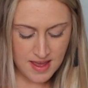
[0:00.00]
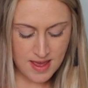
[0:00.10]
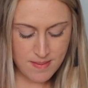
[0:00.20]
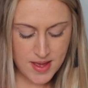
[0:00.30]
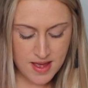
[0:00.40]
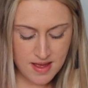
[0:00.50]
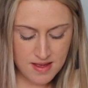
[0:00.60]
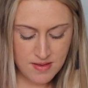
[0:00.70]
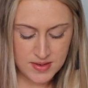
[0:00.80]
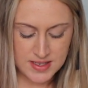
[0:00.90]

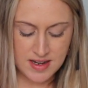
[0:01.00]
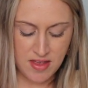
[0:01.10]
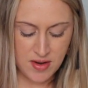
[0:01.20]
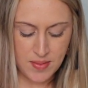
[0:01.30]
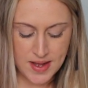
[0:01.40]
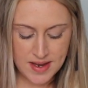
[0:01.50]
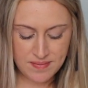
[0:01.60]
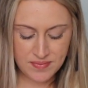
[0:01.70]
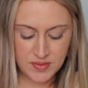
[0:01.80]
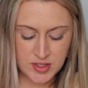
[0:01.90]
Emma was another
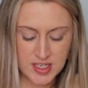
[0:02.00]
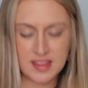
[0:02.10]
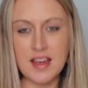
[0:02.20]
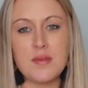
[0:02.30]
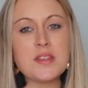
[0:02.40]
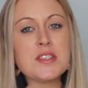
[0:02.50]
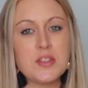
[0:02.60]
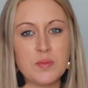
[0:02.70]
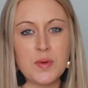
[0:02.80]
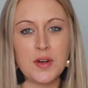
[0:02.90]
one, which I thought was
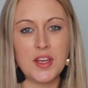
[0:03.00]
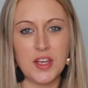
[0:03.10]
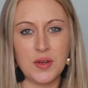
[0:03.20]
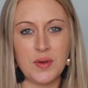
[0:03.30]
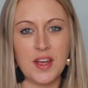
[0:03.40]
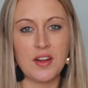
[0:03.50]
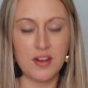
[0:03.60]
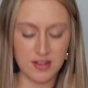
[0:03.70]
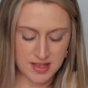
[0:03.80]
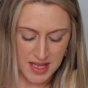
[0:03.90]
super cute and
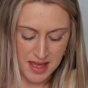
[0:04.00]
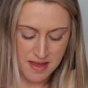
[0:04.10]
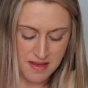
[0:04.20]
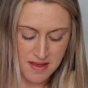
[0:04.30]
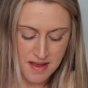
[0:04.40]
girly.